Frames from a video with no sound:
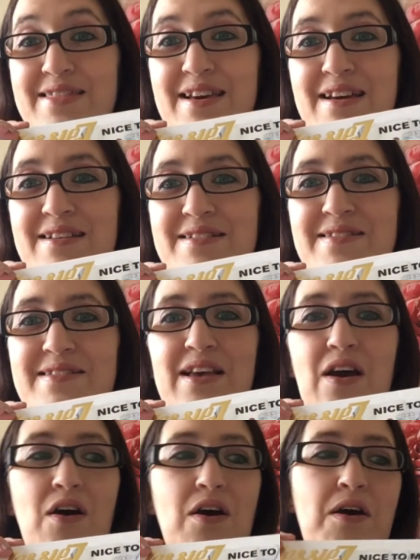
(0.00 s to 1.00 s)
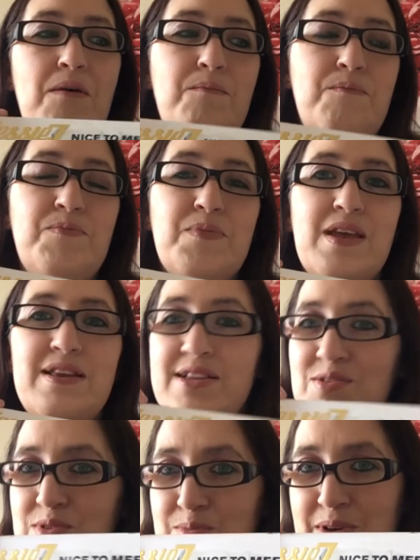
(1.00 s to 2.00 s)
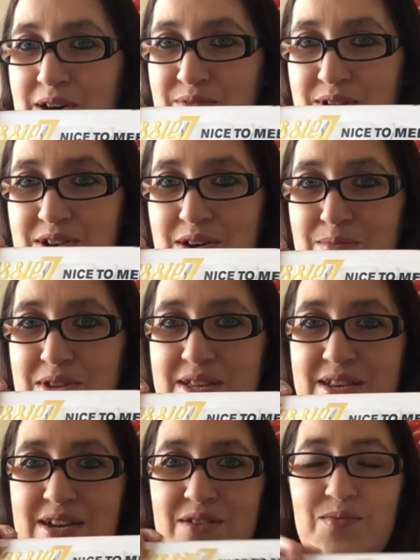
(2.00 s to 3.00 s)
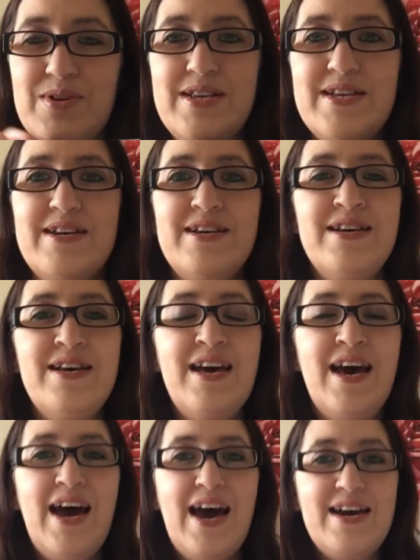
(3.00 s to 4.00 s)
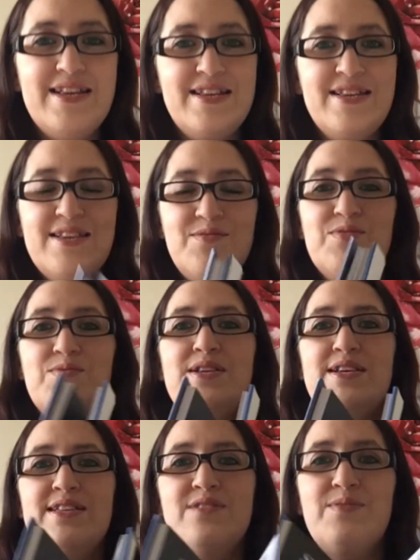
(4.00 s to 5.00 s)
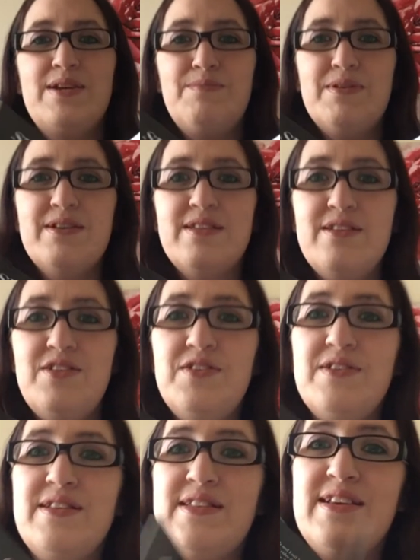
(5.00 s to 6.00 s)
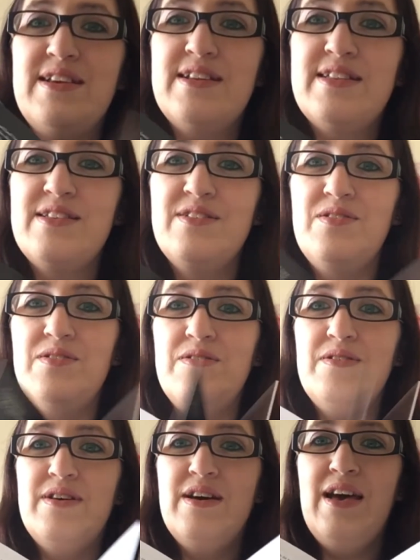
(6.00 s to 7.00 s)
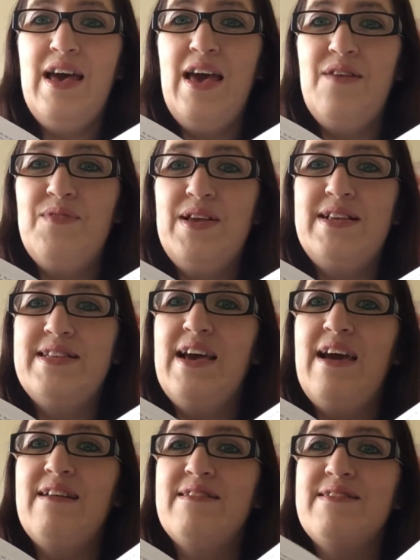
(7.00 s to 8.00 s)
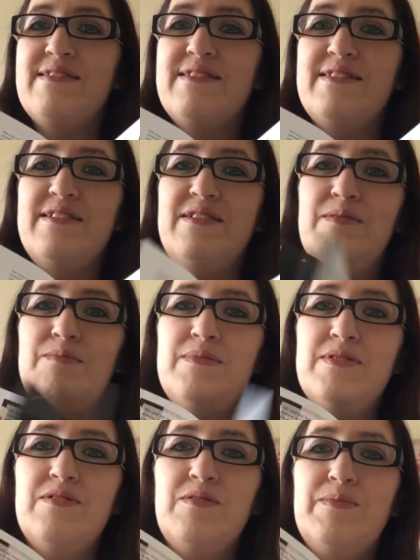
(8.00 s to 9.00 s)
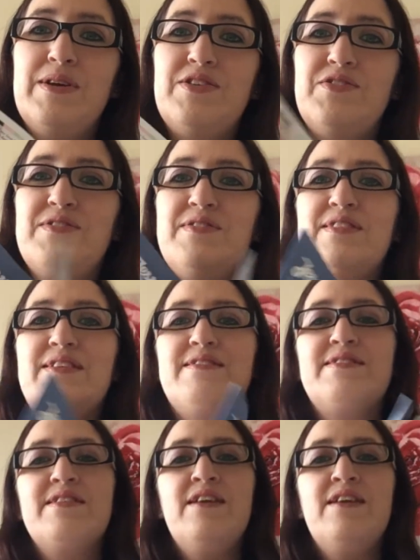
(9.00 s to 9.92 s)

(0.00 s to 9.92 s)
this um, and this was a perfect time to sit down and read it. And it was really easy to read because as you can see it's not heavy text, um, there's a lot of pictures and things.